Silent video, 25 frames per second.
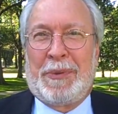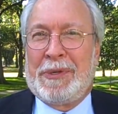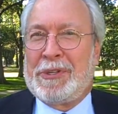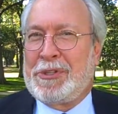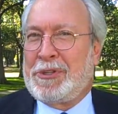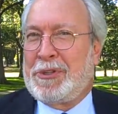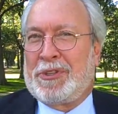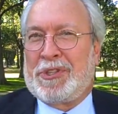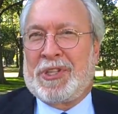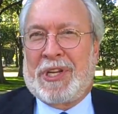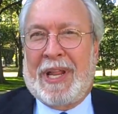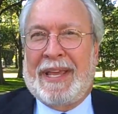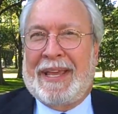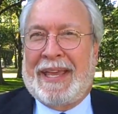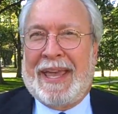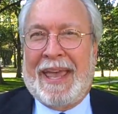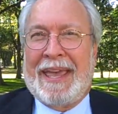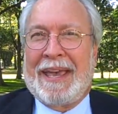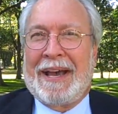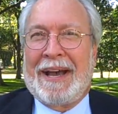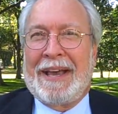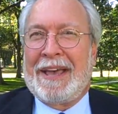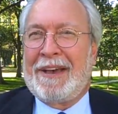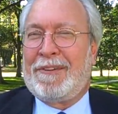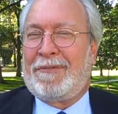It's just like
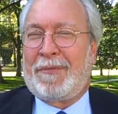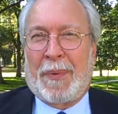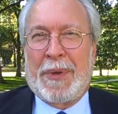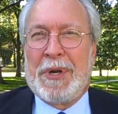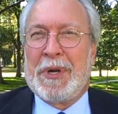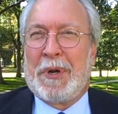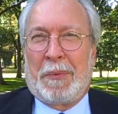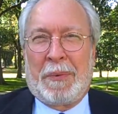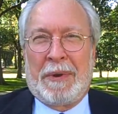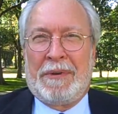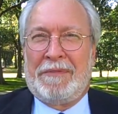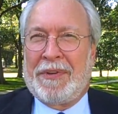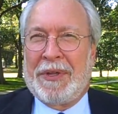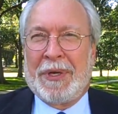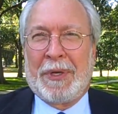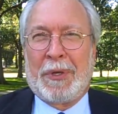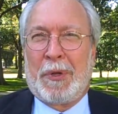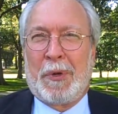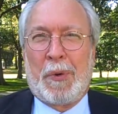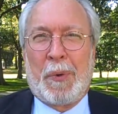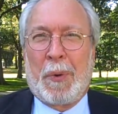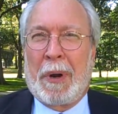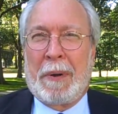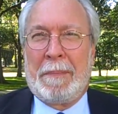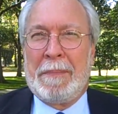AIF. We don't reveal
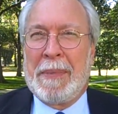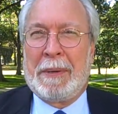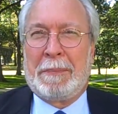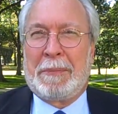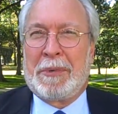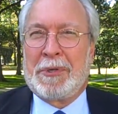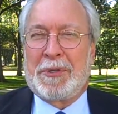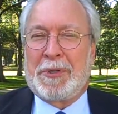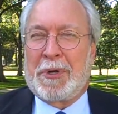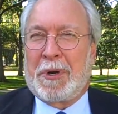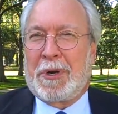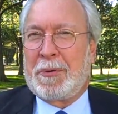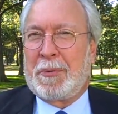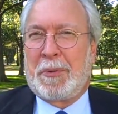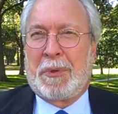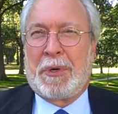who our members are.